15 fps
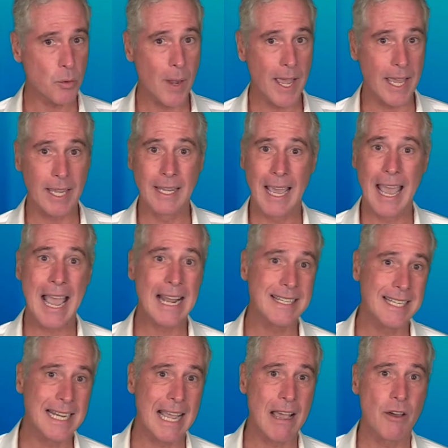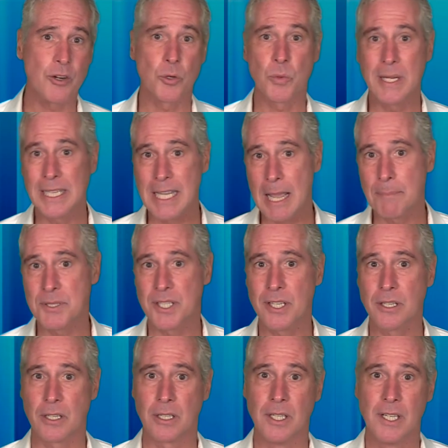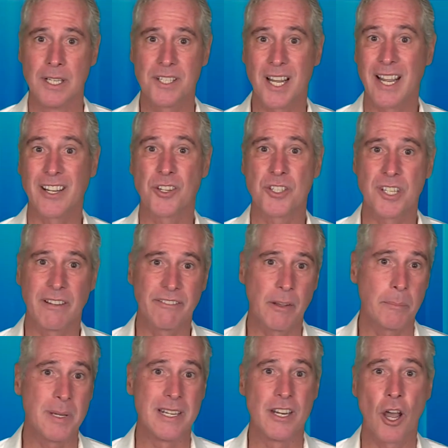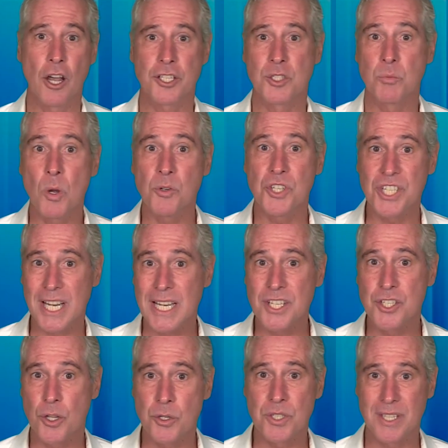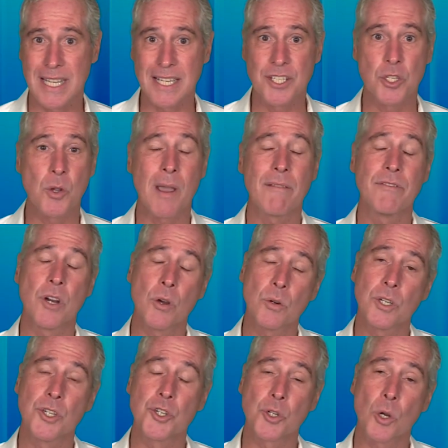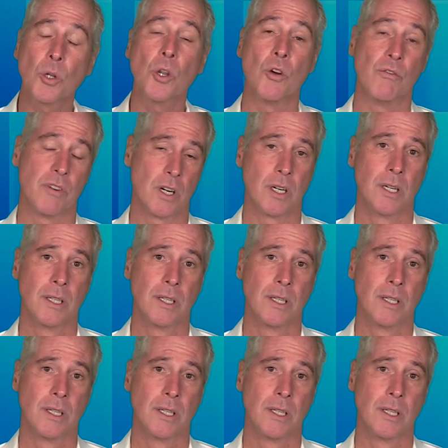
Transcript: way, acting out or relapsing or tying yourself up in knots won't change those things you have no control over.